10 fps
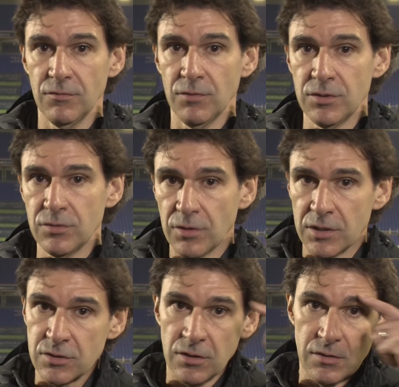when you don't
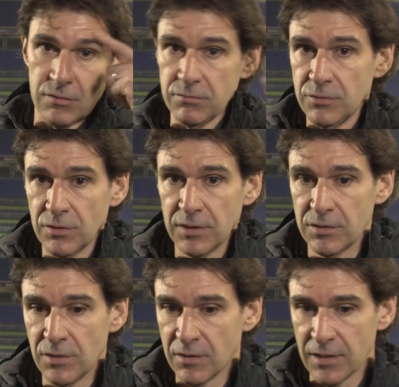score, you know that
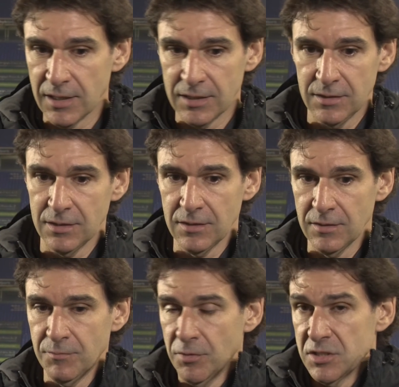you are going to
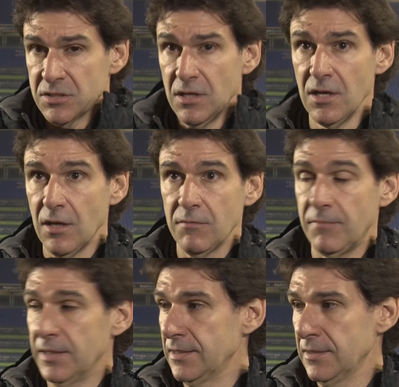get punished.
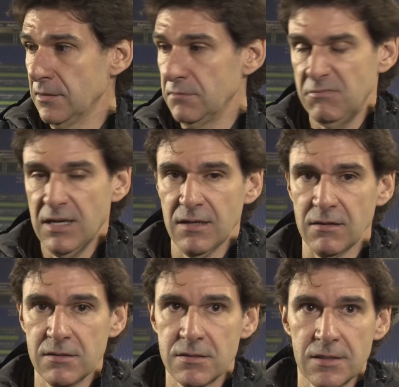But
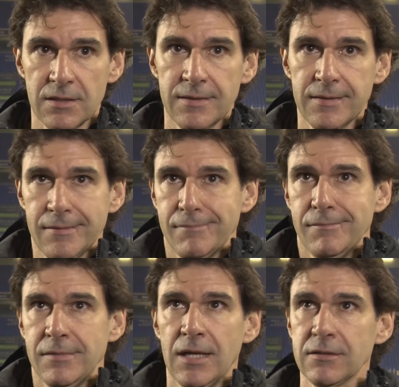again, it's
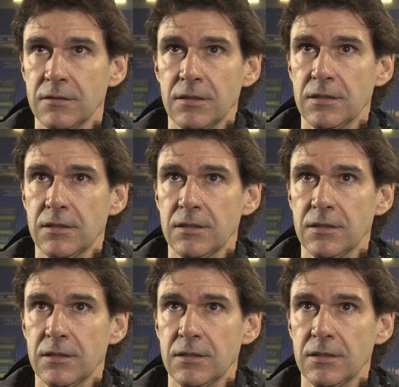not